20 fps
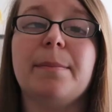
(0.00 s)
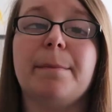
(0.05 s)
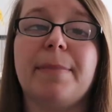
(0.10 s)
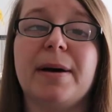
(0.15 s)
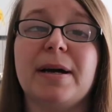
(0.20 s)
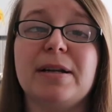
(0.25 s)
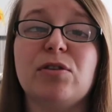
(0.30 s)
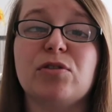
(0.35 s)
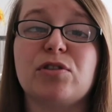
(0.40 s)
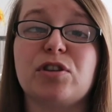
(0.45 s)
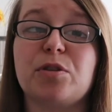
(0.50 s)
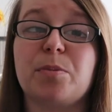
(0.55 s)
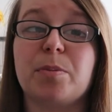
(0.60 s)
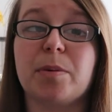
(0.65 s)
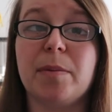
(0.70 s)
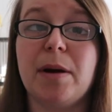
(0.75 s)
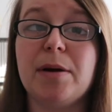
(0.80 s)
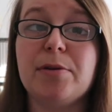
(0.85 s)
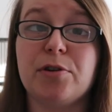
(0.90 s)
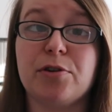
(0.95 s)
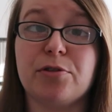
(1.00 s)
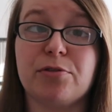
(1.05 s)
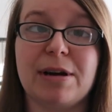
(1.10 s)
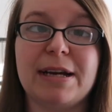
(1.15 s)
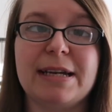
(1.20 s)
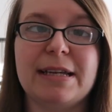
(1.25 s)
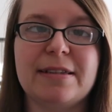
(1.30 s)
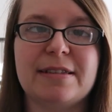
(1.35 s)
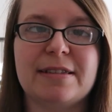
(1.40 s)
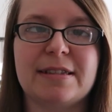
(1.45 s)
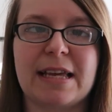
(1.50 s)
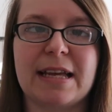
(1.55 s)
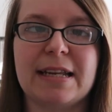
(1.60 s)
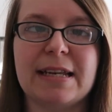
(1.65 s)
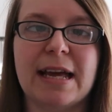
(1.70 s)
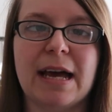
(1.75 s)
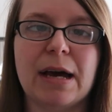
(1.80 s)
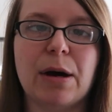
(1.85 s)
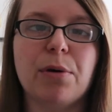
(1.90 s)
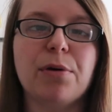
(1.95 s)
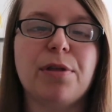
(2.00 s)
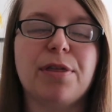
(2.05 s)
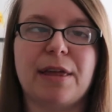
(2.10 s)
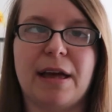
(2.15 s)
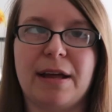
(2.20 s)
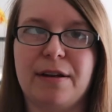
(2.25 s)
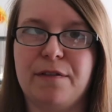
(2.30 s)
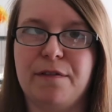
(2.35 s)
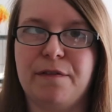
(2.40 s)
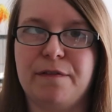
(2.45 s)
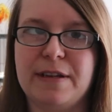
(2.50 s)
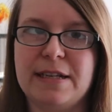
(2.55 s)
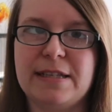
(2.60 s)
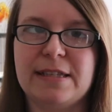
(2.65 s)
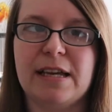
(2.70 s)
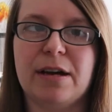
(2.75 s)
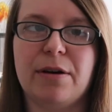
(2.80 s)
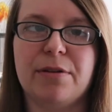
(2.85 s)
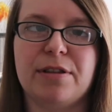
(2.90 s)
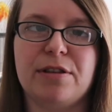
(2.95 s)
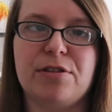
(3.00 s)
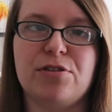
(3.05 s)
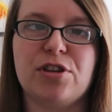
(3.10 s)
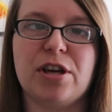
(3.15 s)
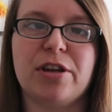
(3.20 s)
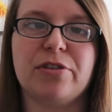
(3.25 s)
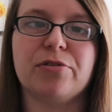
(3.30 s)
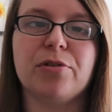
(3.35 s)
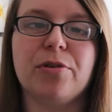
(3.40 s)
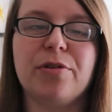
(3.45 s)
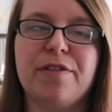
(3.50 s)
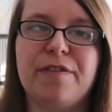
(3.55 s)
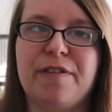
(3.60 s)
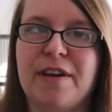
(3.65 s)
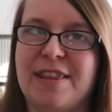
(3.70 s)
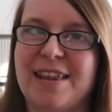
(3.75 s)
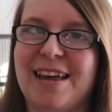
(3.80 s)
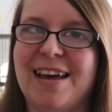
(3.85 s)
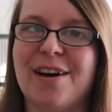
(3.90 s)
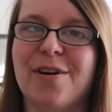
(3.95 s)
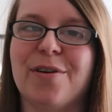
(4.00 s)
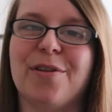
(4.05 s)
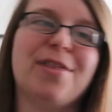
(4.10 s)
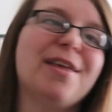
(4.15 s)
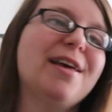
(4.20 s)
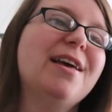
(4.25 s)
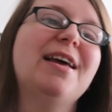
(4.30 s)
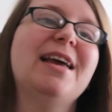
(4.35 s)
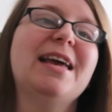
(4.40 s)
But in order to promote great skin health and feet health in general, feather health,